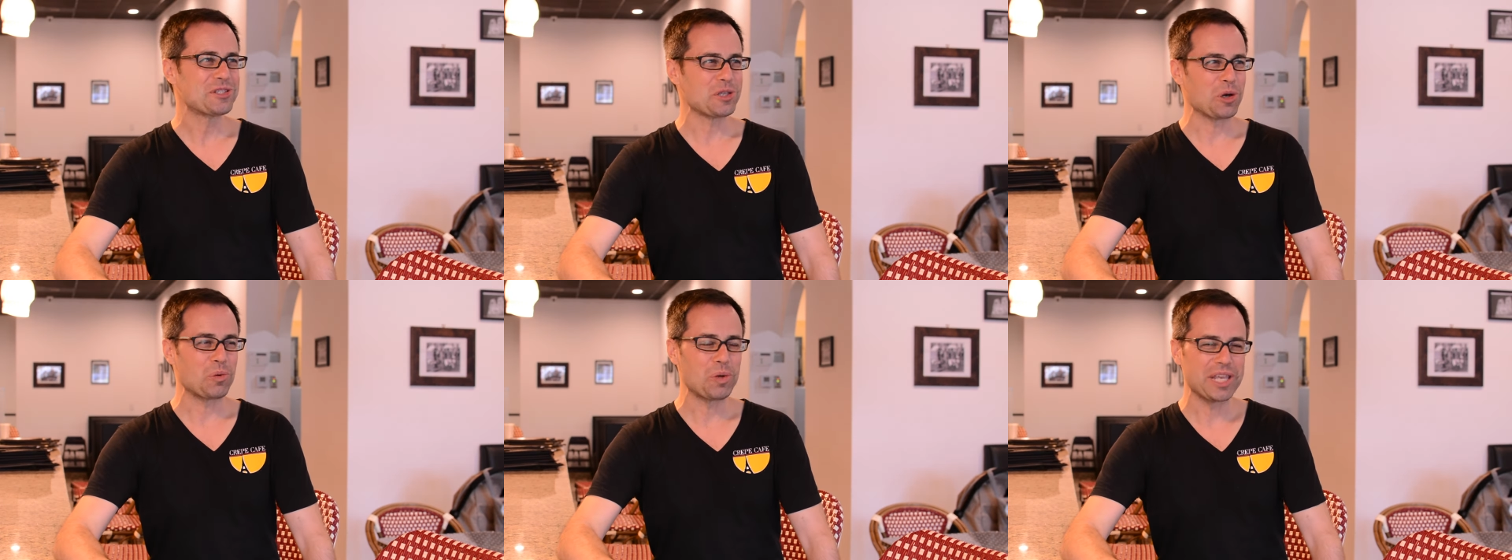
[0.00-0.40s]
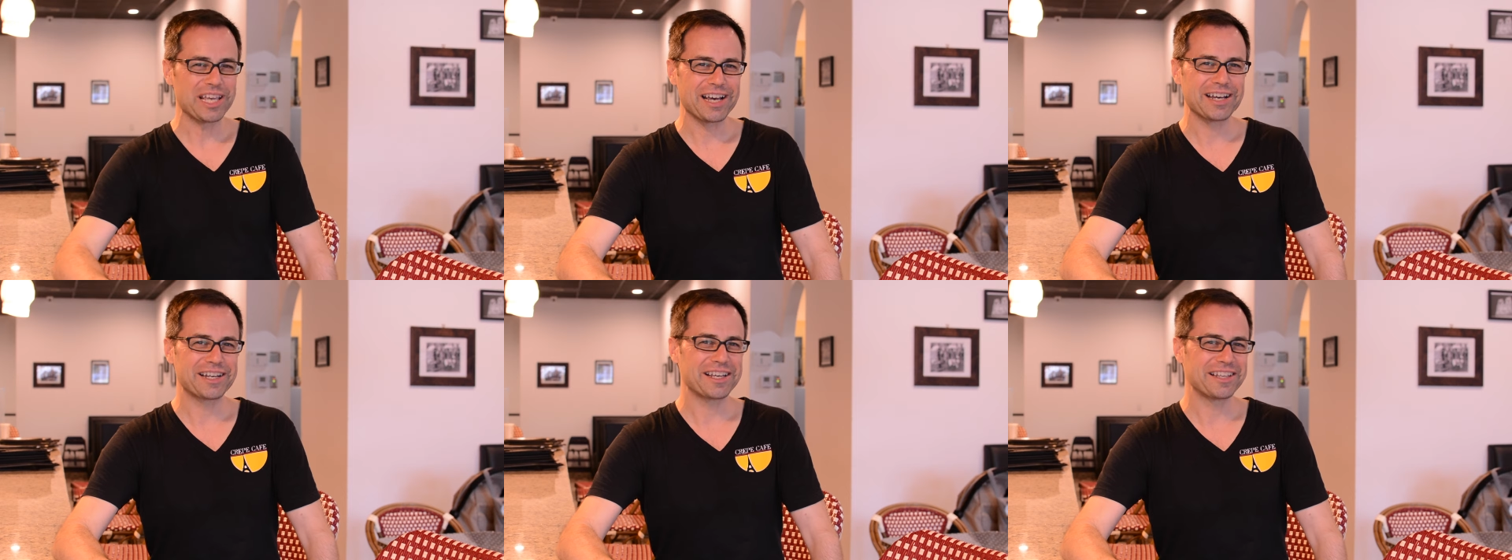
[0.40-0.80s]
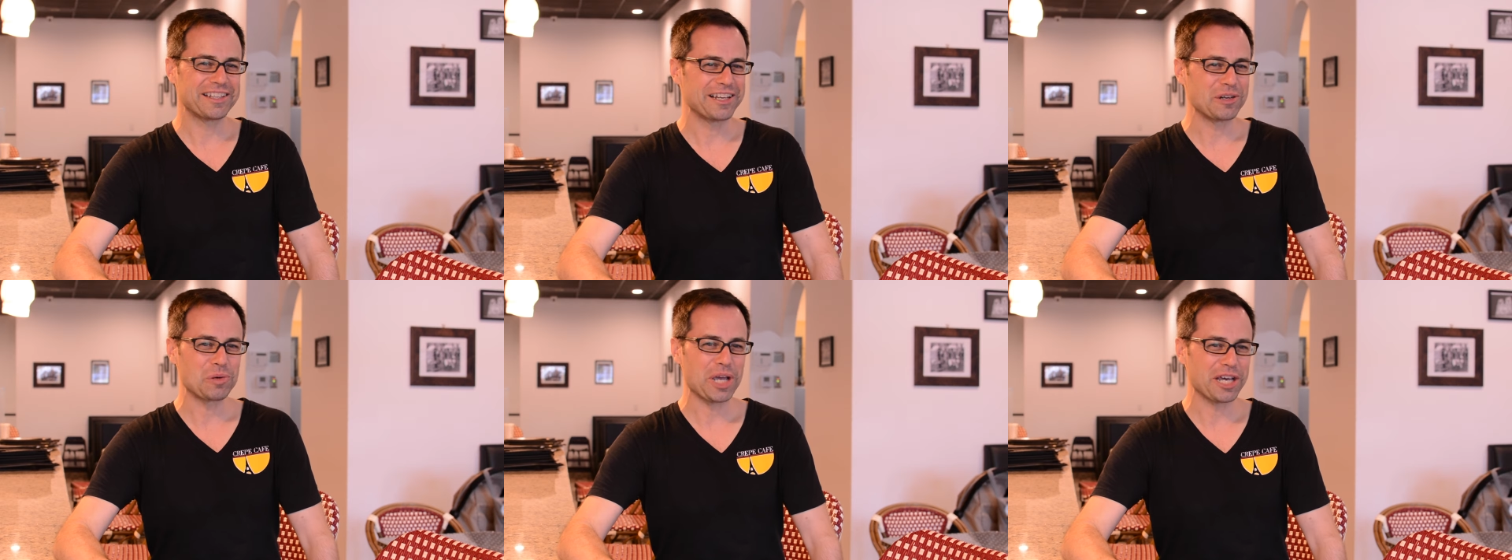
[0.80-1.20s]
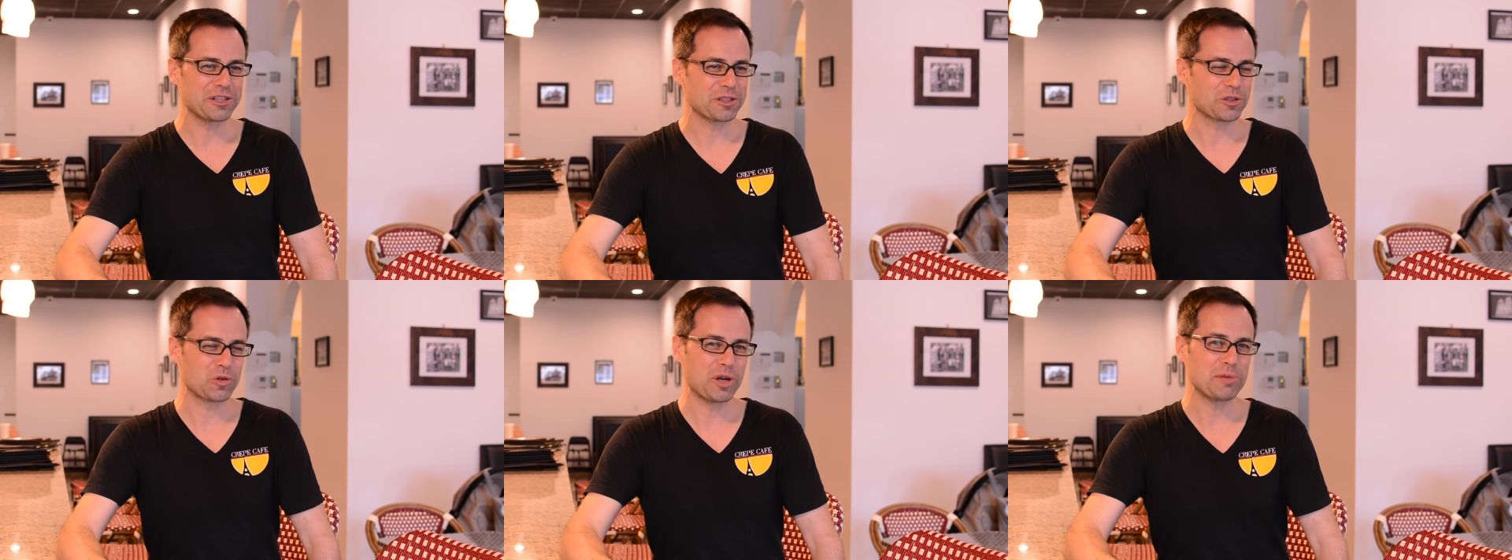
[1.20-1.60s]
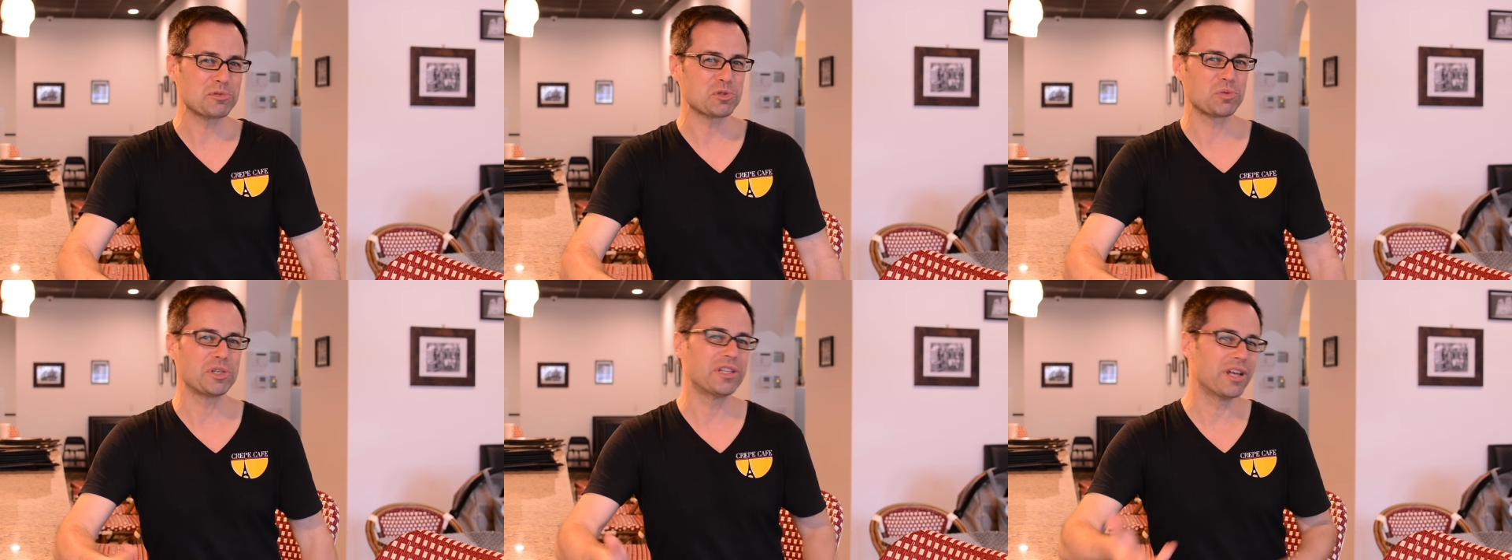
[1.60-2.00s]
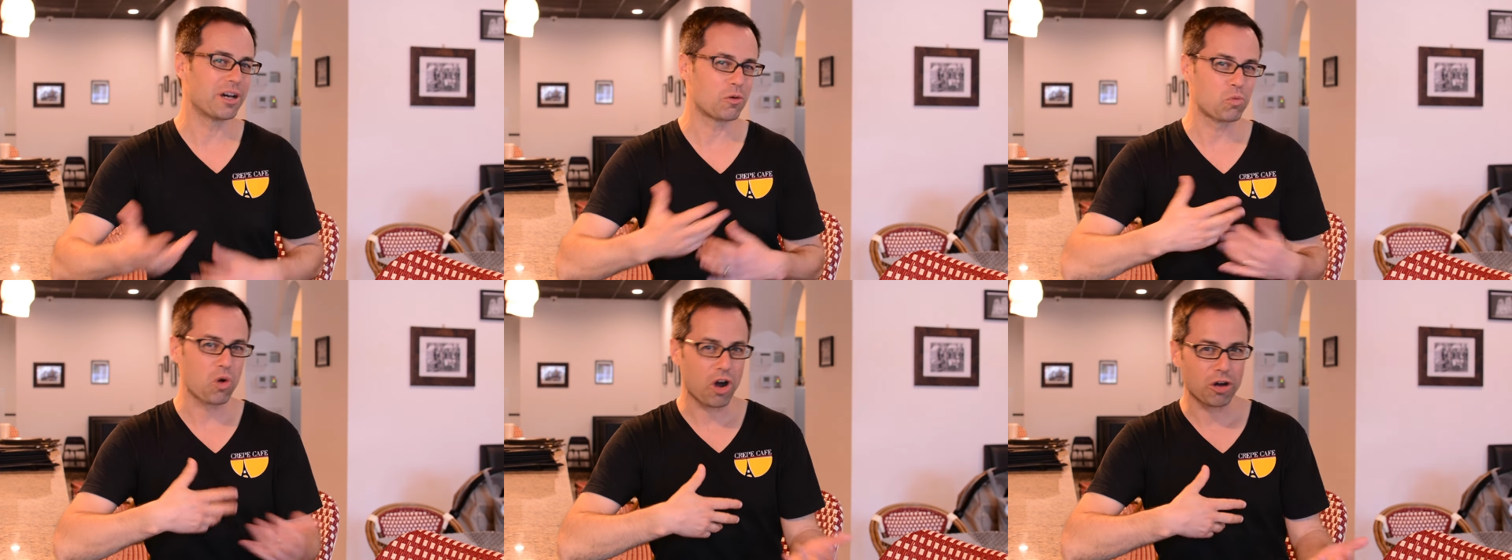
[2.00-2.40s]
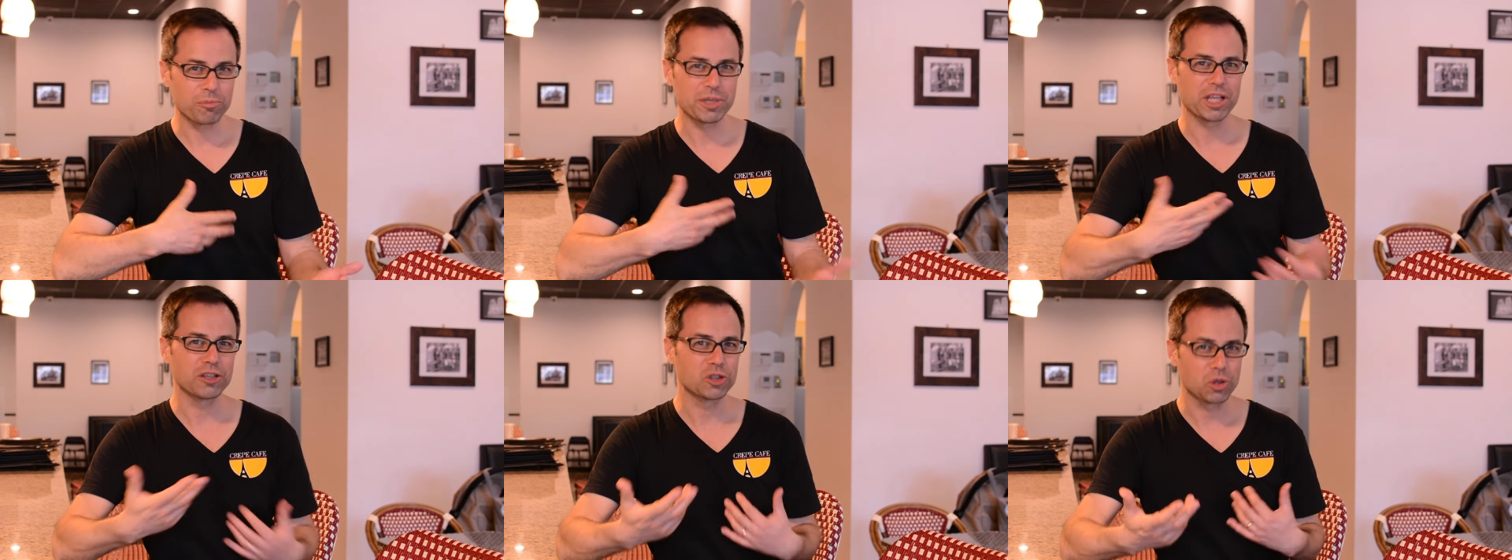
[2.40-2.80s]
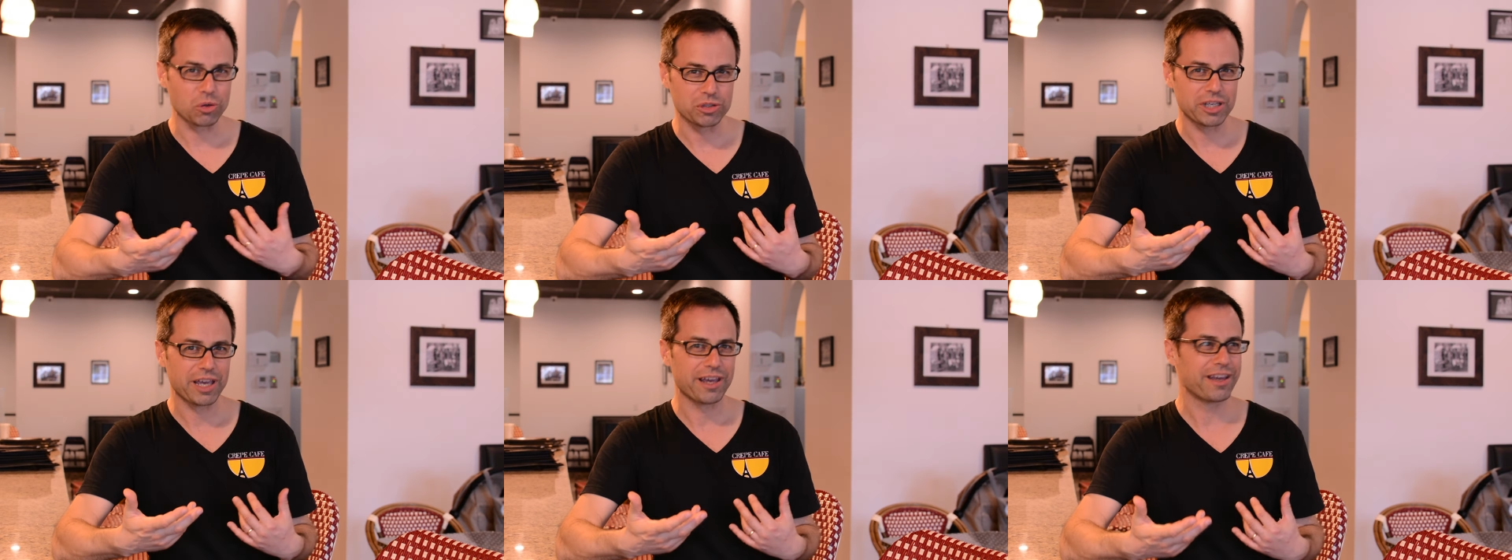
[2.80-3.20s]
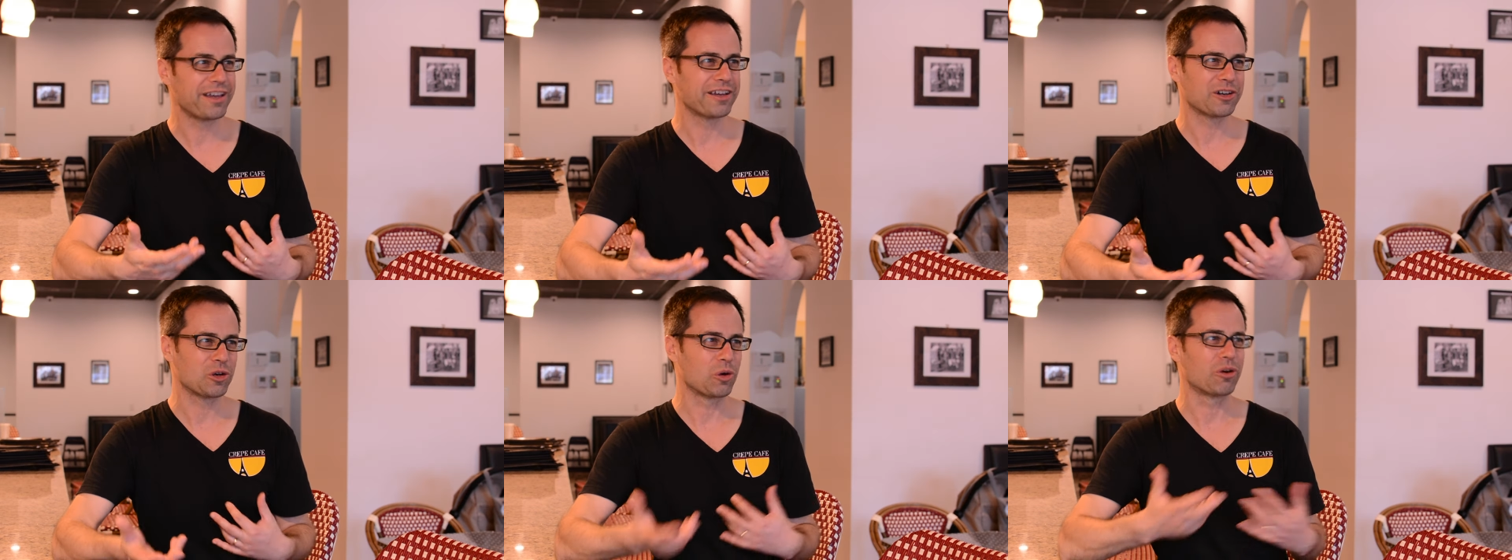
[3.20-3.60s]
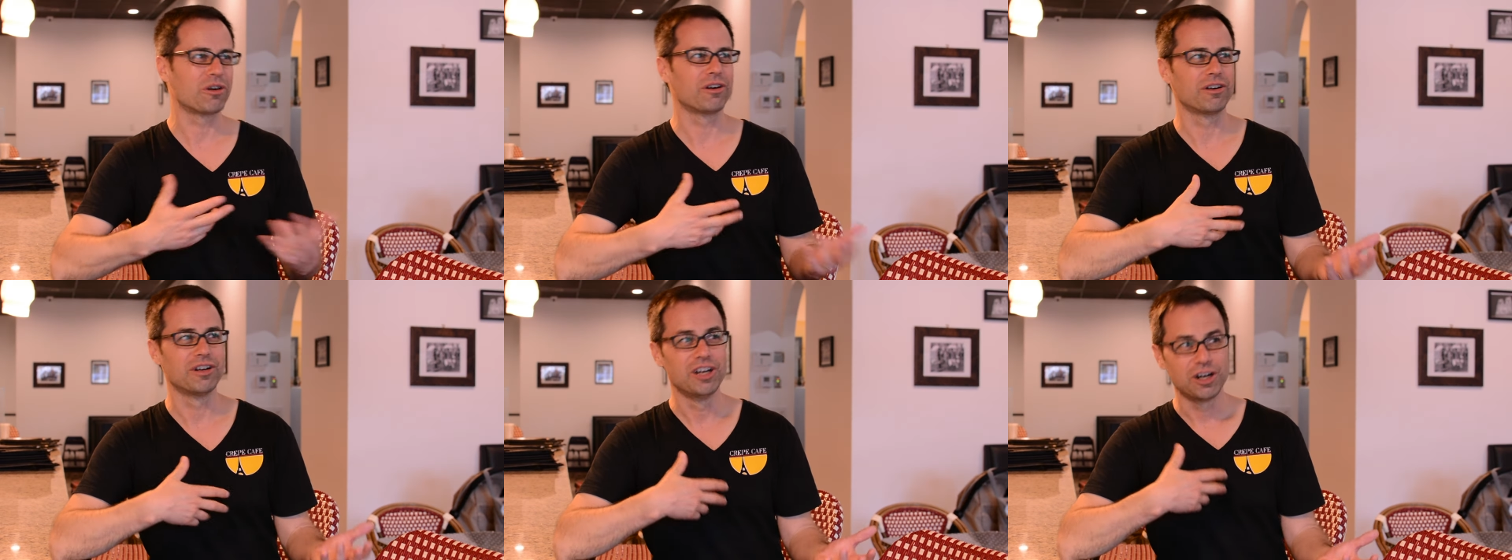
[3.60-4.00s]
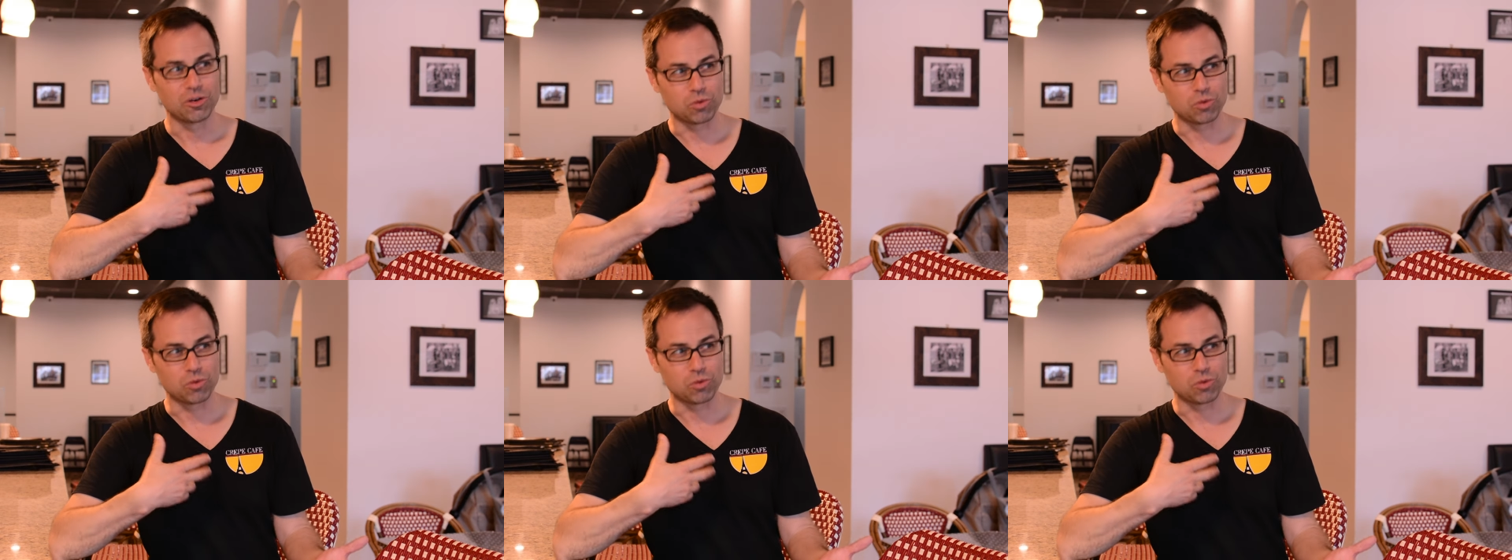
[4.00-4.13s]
So we added uh, we added crepes with uh, raw milk gruyere or